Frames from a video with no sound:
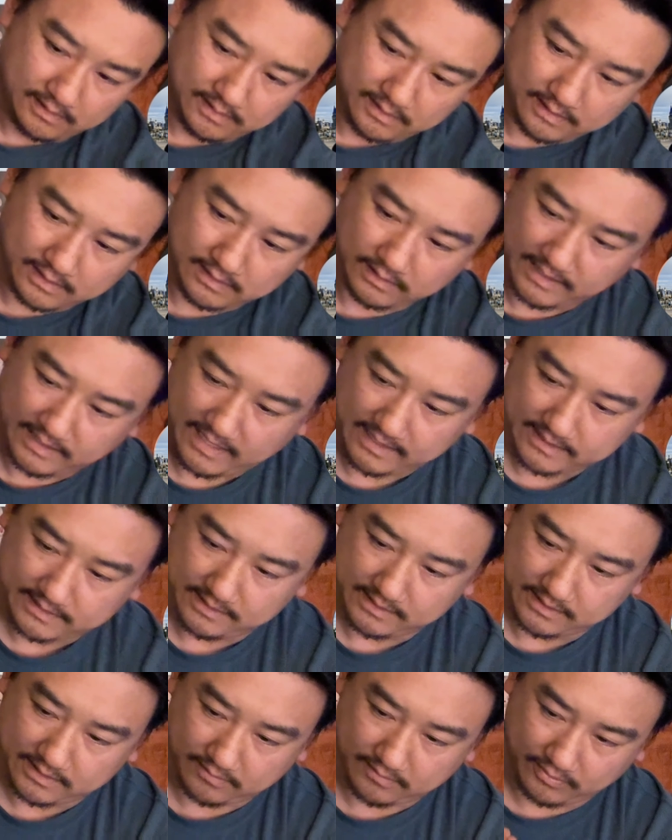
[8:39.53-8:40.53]

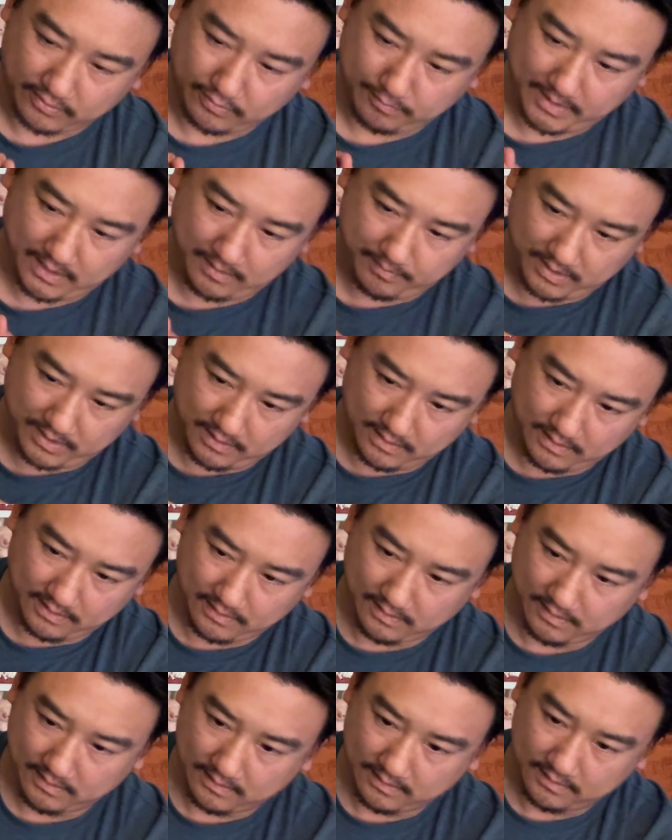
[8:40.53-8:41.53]
glasses through maybe.
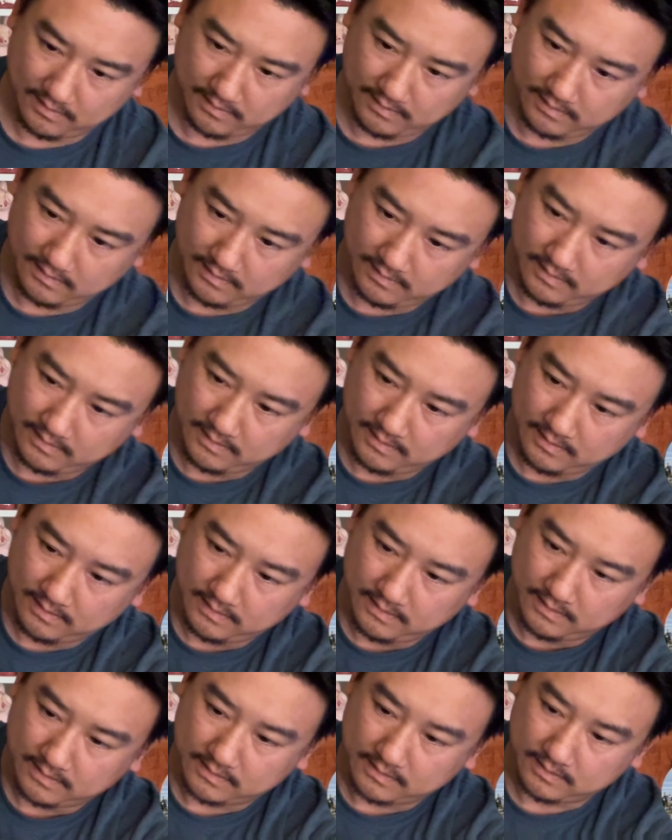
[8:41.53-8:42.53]

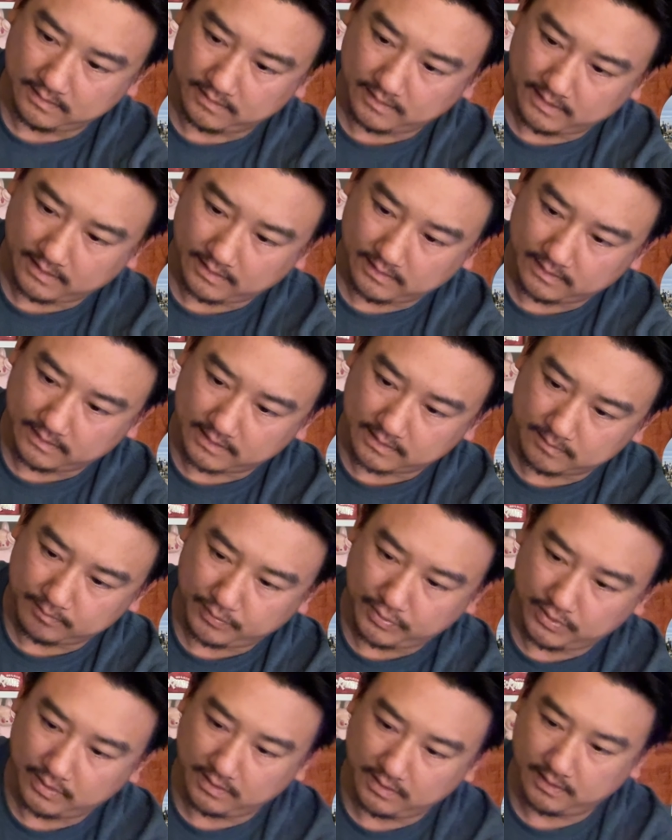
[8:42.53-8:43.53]
So like, let's
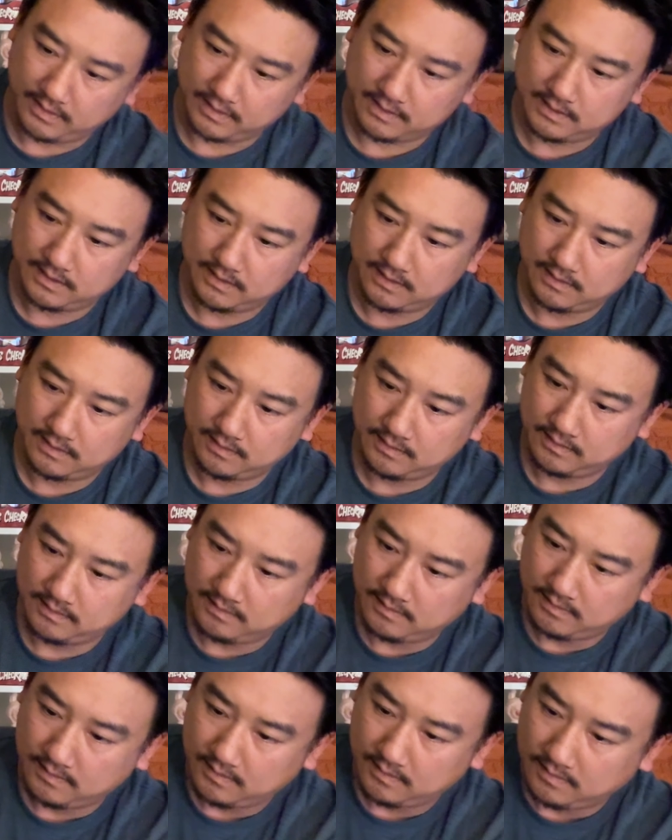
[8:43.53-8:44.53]
put
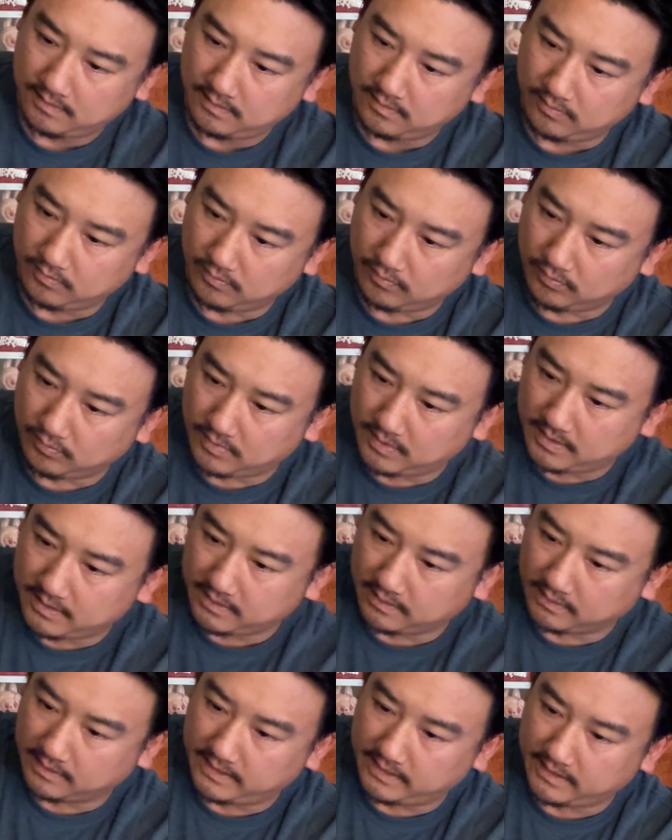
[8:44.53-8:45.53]

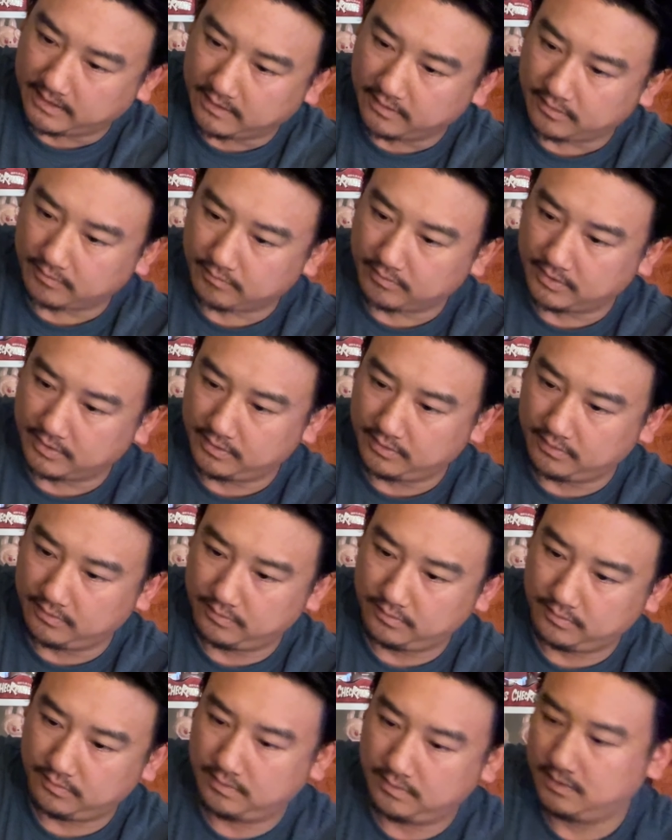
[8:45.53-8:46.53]
one leg
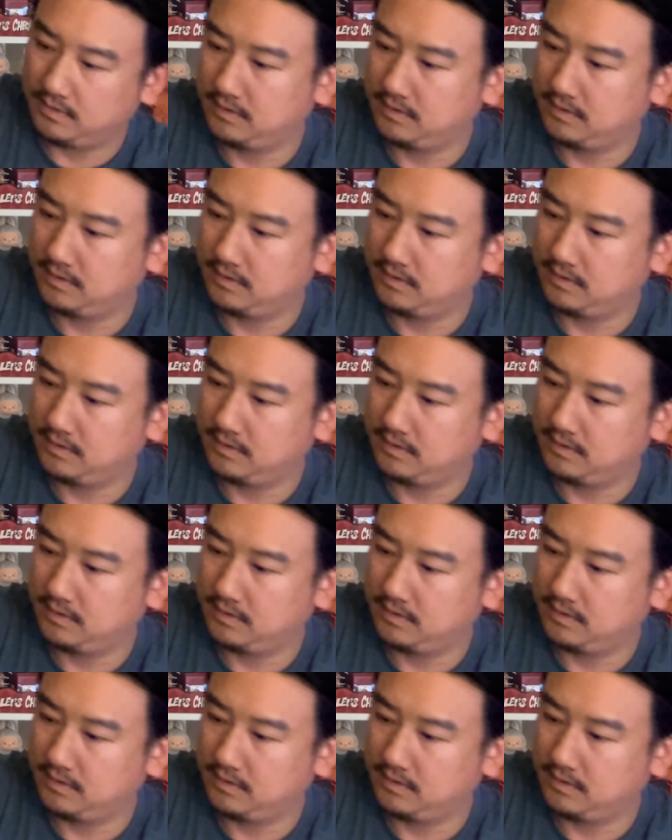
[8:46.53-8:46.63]
through